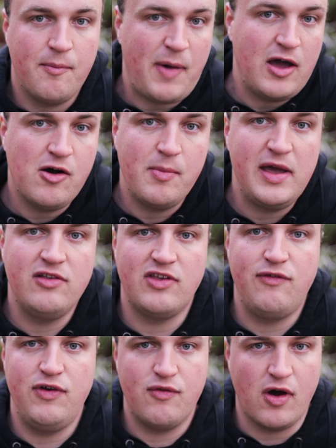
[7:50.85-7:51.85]
By all means,
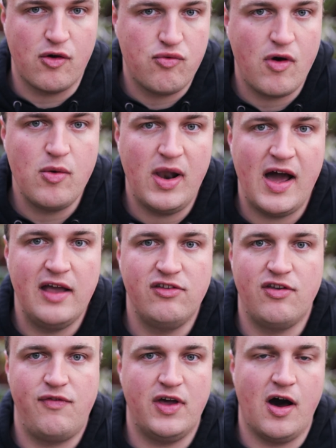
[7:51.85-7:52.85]
if you've got grow
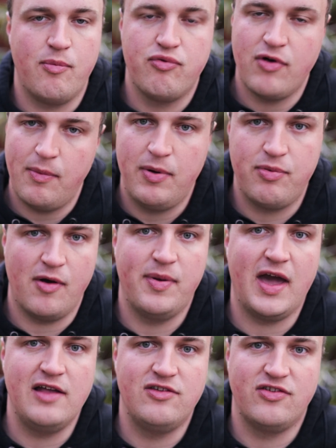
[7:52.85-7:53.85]
lights, if you've got a proper
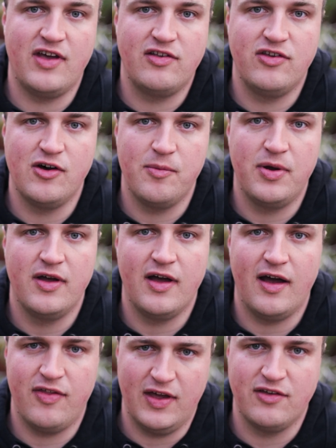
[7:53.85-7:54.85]
propagator set up,
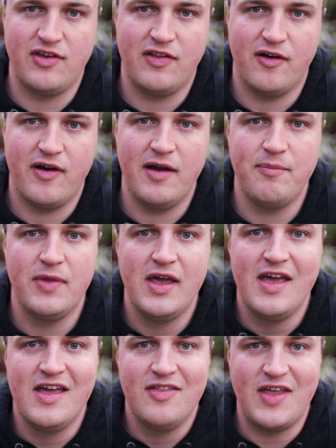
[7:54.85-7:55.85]
I think I said that all right,
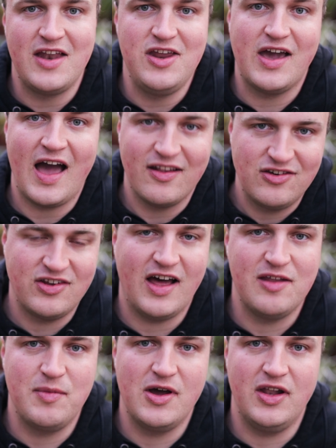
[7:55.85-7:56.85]
then you can
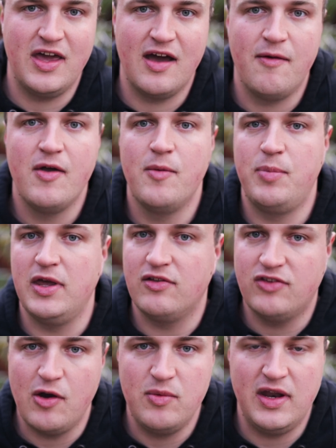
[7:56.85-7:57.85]
start them earlier, but you
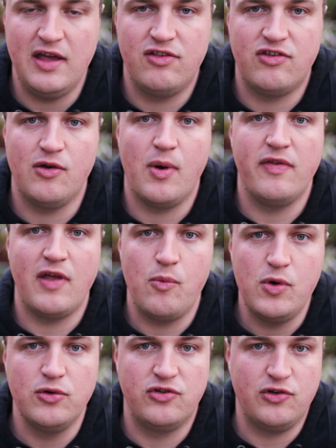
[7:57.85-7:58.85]
don't need to, and they
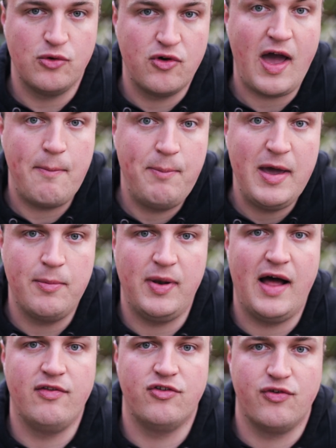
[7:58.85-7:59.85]
will still get big
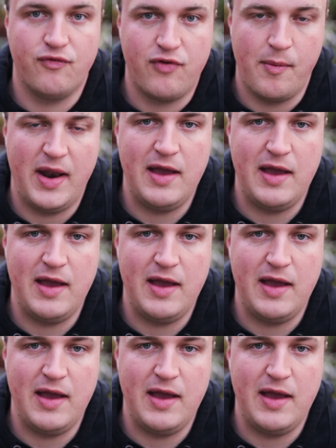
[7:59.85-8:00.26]
plants from an